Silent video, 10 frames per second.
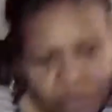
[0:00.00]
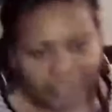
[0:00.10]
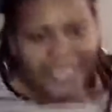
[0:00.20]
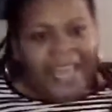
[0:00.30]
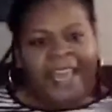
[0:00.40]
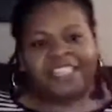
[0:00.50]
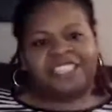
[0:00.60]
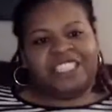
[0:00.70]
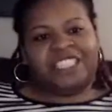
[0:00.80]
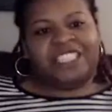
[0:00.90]

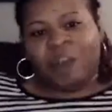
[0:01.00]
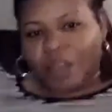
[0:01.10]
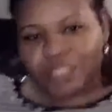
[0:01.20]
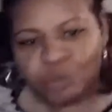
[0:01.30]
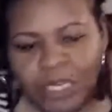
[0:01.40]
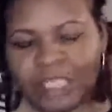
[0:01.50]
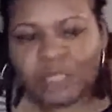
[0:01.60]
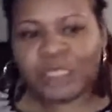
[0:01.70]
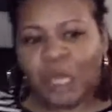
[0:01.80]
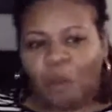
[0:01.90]
gadget, y'all, a new little
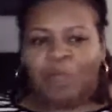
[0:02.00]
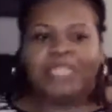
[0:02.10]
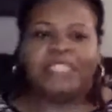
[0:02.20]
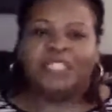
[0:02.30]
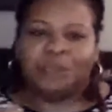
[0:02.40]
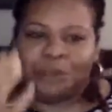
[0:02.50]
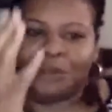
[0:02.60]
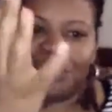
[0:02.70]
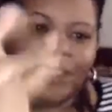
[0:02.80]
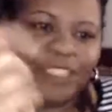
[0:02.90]
toy,
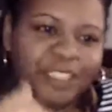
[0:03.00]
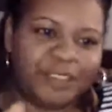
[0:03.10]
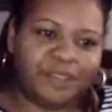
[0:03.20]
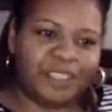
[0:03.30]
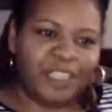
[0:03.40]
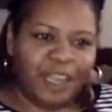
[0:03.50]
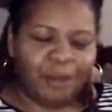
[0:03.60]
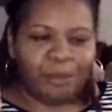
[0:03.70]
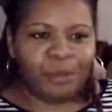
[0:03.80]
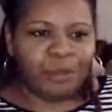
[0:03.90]
for the
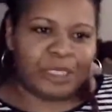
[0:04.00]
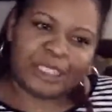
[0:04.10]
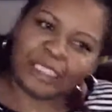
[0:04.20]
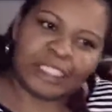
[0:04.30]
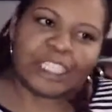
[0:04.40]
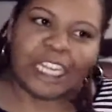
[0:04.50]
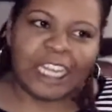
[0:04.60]
computer.